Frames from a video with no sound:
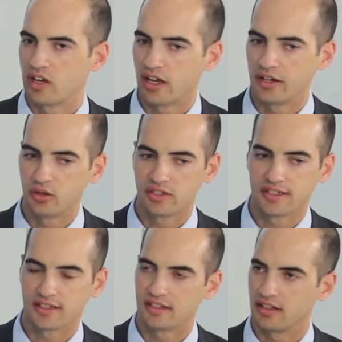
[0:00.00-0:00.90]
I
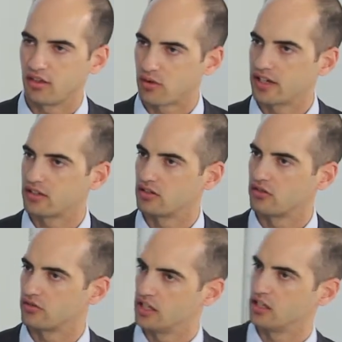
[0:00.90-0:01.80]
noticed the threat
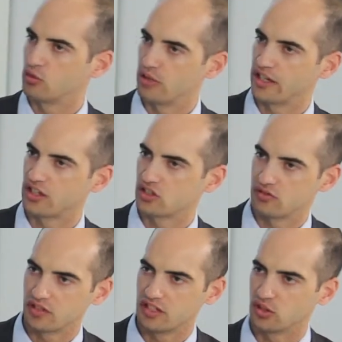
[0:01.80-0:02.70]
of 3D duplication
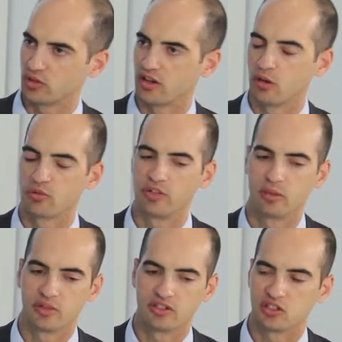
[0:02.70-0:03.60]
of keys with home
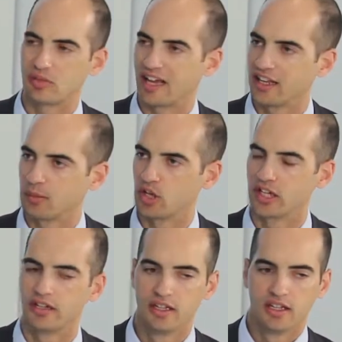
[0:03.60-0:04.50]
3D printers by
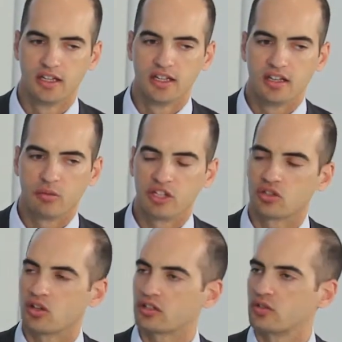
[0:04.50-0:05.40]
anybody, when you
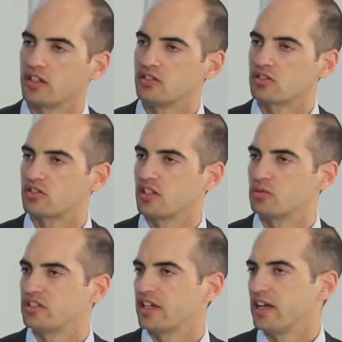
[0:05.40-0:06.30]
talk to the industry, they
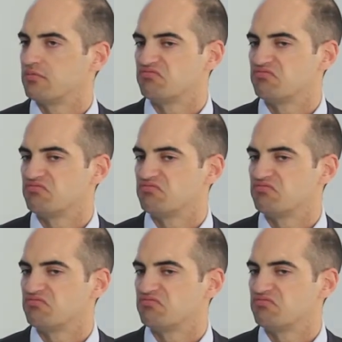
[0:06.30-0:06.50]
would say,